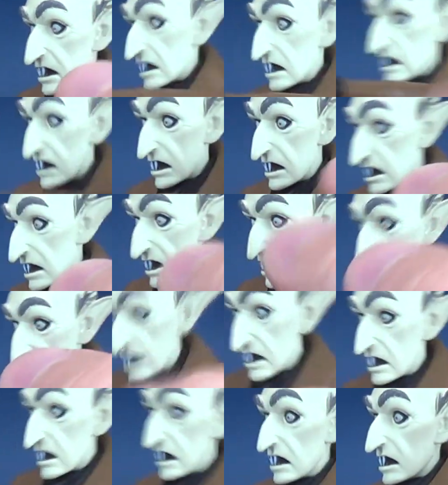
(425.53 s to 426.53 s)
forward, you can
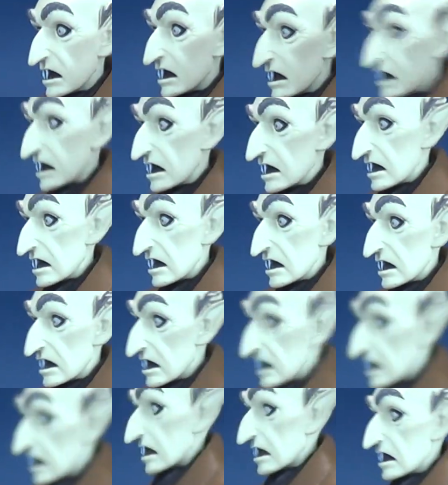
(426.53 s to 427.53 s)
bring the arms back.
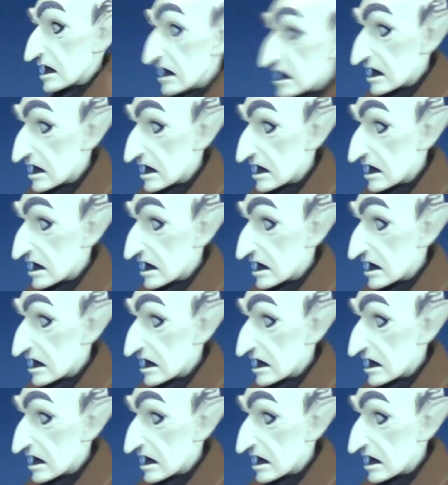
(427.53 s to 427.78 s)
And